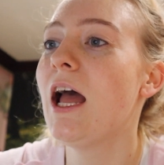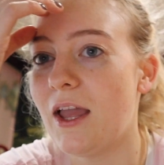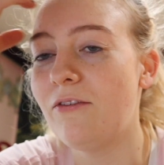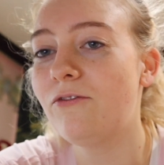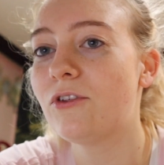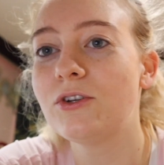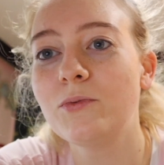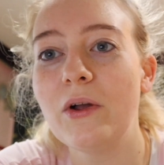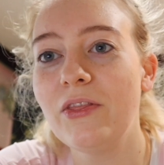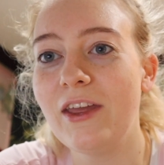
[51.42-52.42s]
If there's
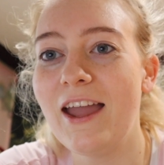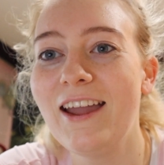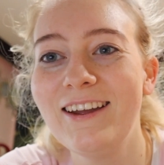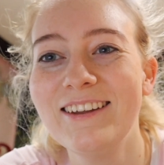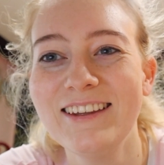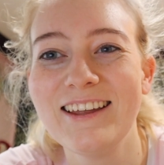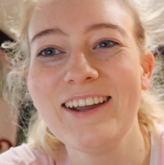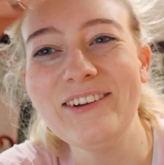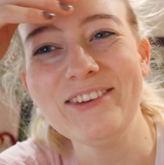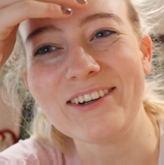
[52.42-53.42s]
one thing that
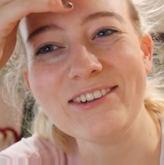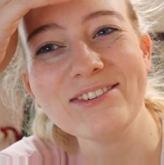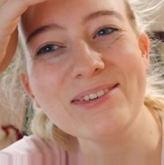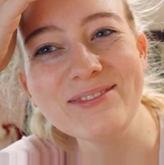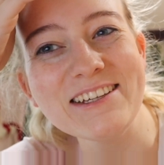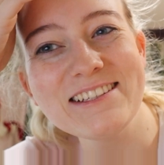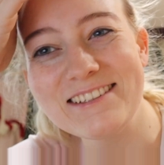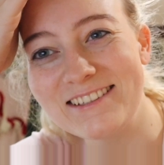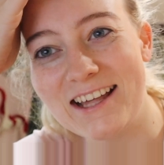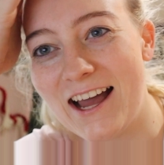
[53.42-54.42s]
you learned from this
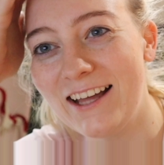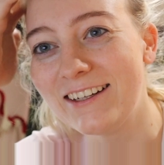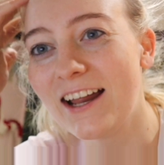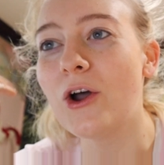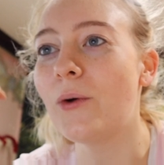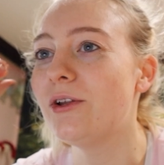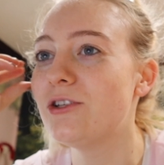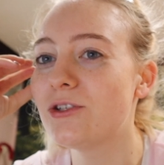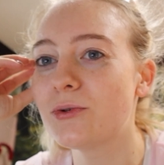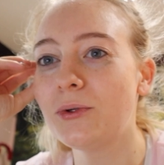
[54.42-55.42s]
is that going
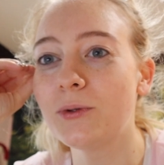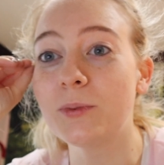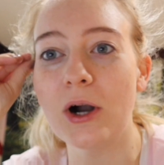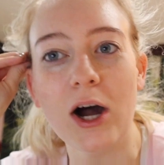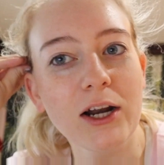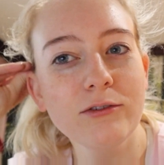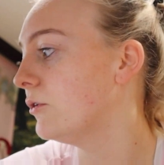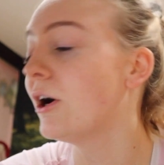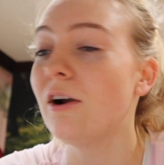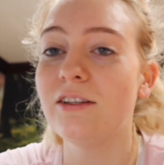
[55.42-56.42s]
to school abroad,
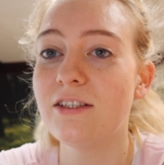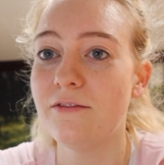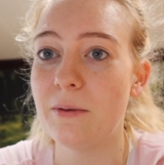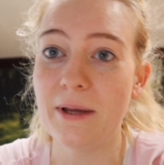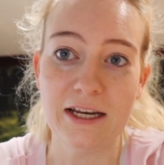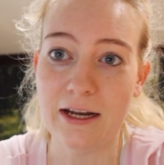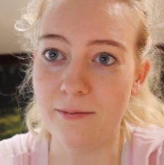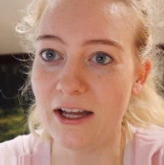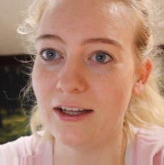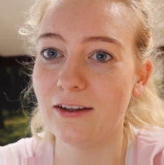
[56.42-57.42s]
regardless of the
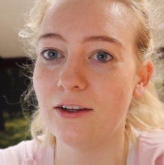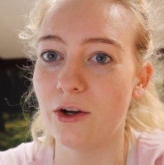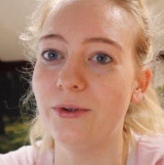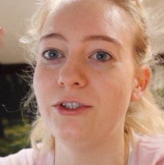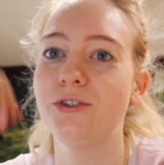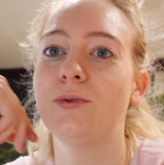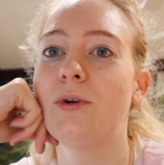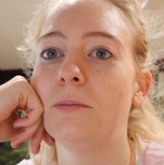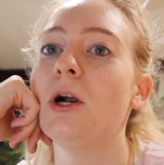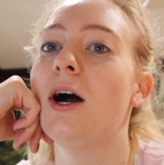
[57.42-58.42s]
pandemic, going to
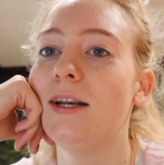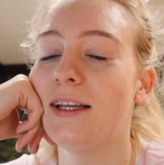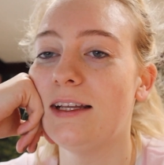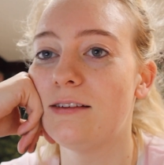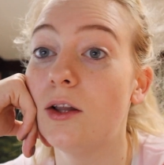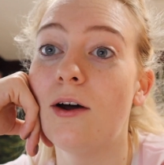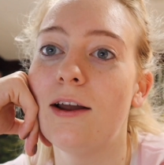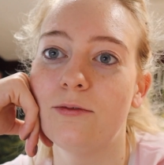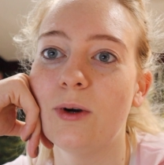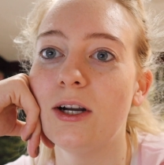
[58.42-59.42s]
school abroad is a
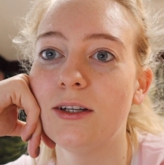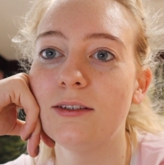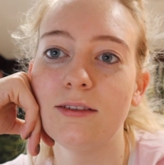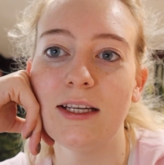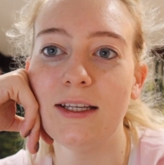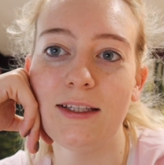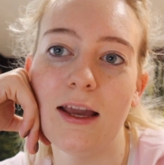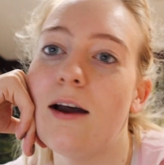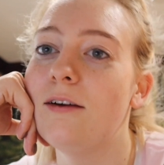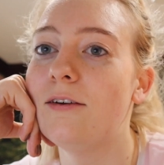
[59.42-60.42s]
lot of work. Like,
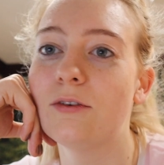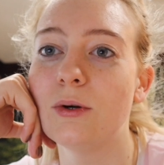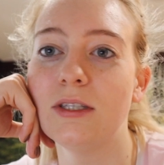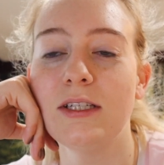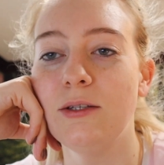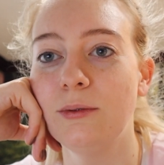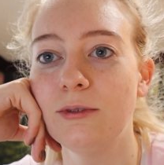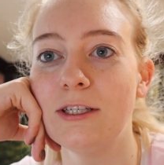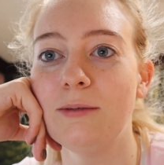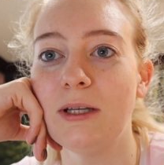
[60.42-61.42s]
yeah, of course I knew it
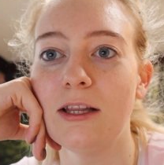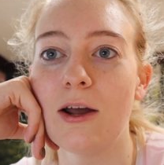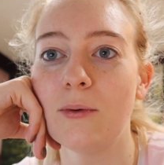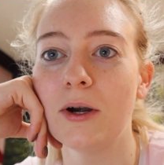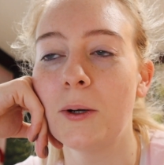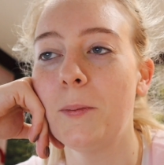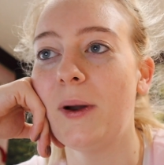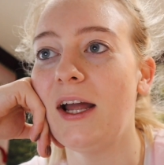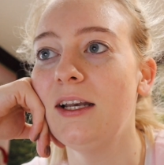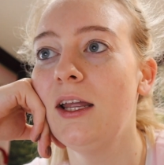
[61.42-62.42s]
was gonna be a lot of work,
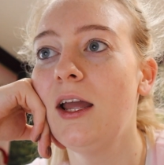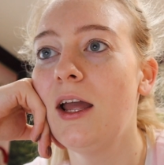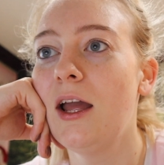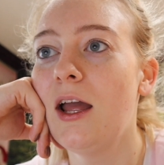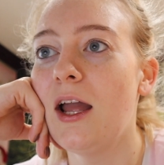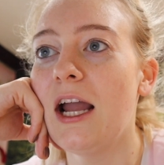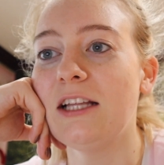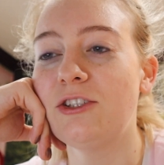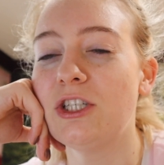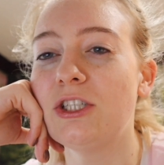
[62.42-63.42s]
but
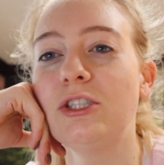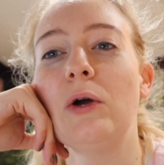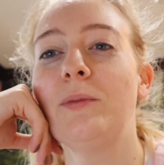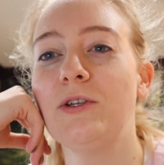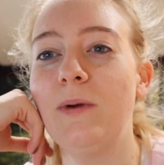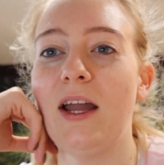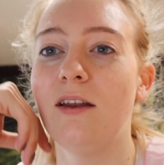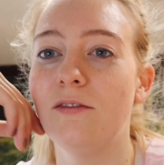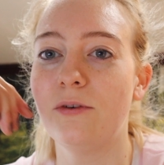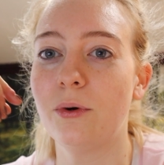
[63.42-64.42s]
it's just so much back
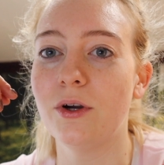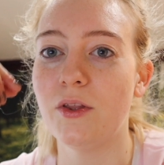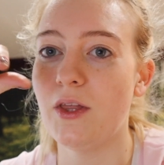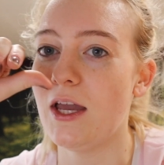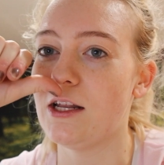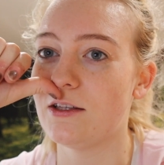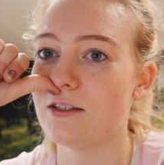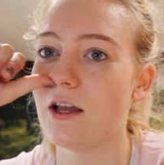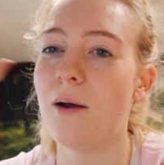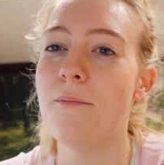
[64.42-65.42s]
forth and
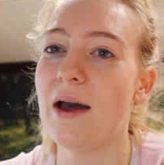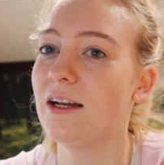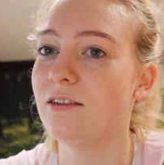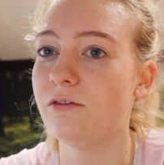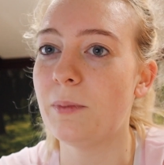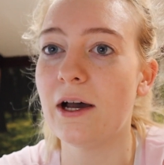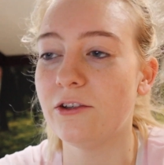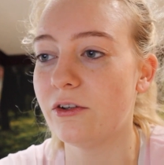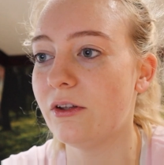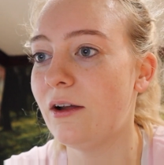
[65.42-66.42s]
it's a massive
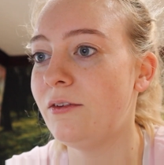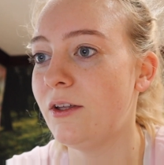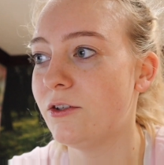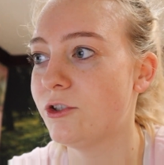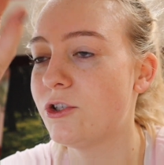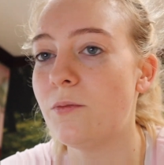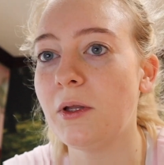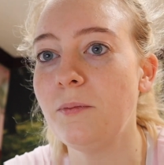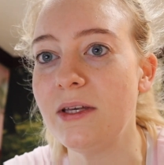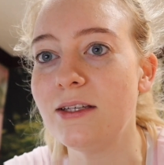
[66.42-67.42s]
puzzle, and then there's so
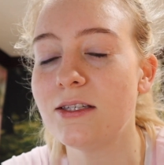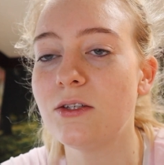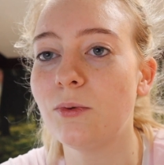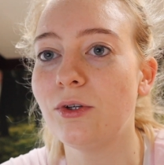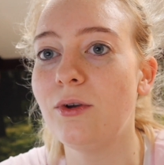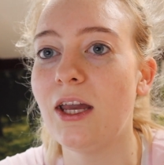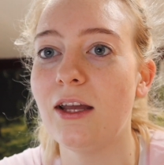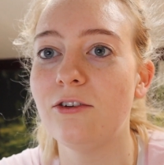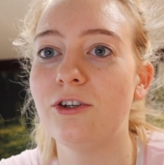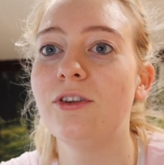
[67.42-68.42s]
many pieces where you
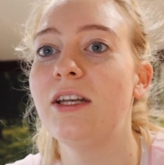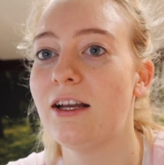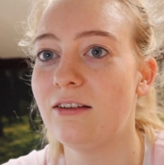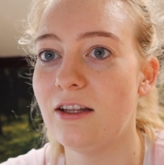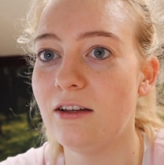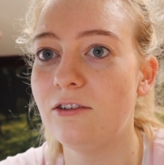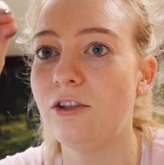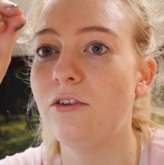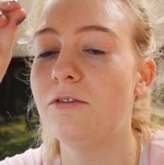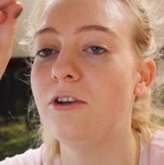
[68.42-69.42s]
can't start the next thing
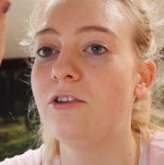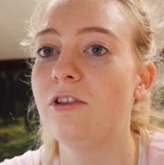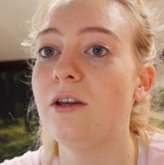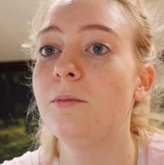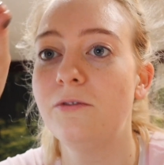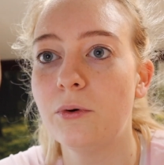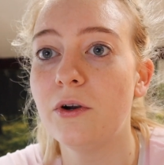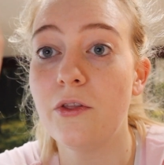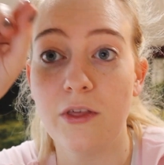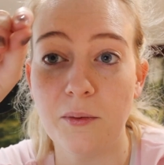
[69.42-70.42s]
until you finish the thing before
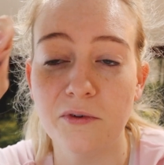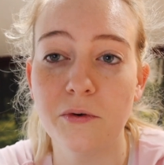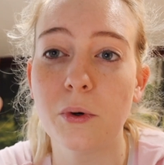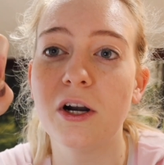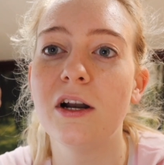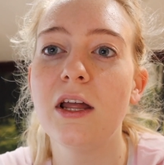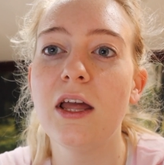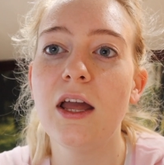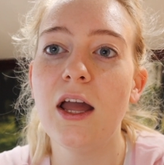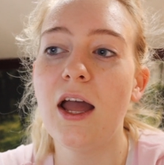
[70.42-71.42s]
and the thing before.
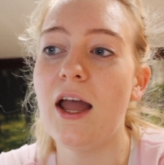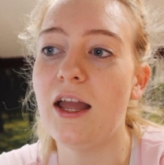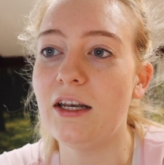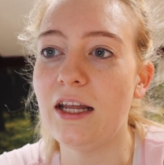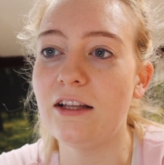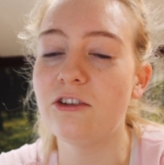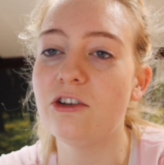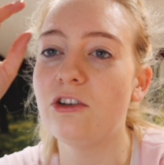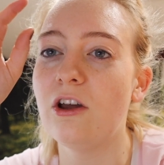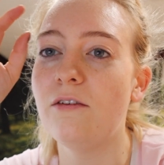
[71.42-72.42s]
And it's
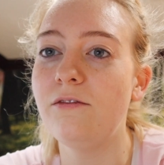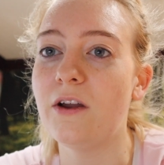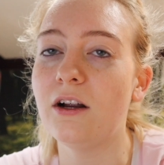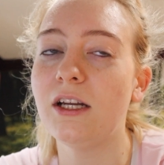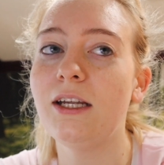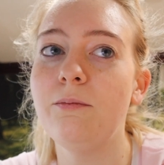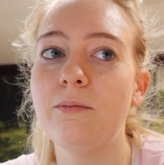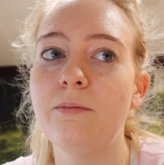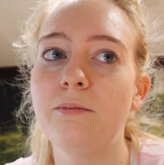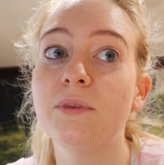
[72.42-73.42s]
just a very
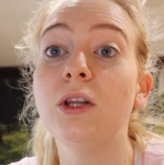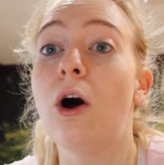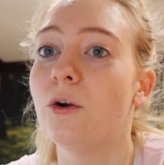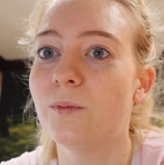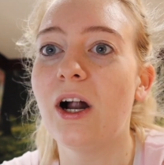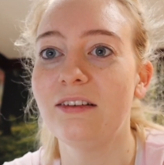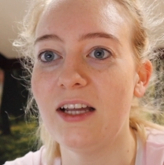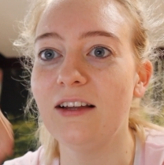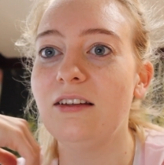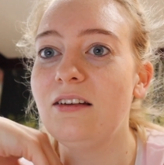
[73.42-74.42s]
long
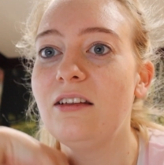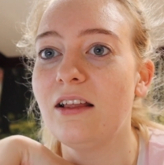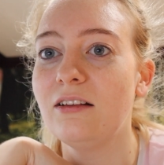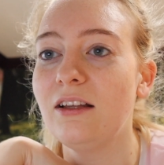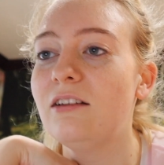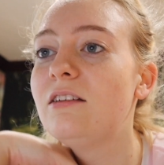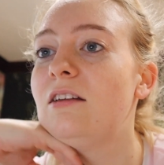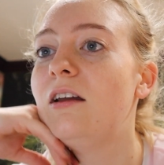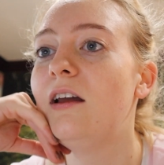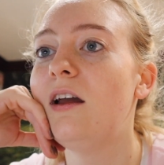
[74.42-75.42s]
process, to say the
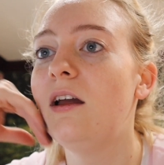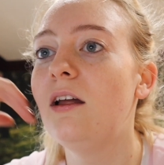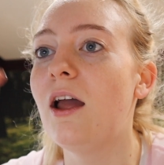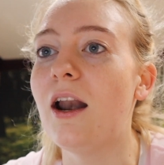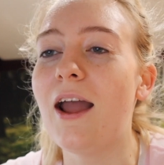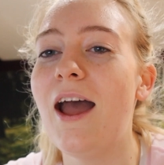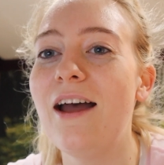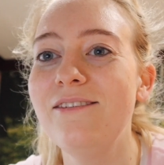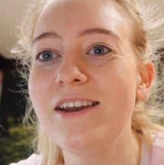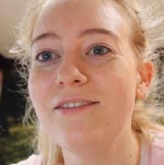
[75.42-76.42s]
least. And I
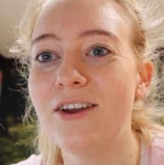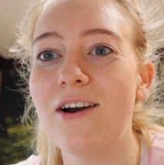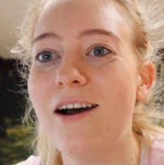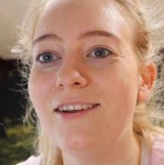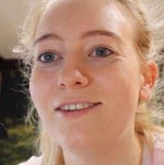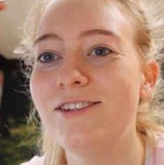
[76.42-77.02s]
haven't even gotten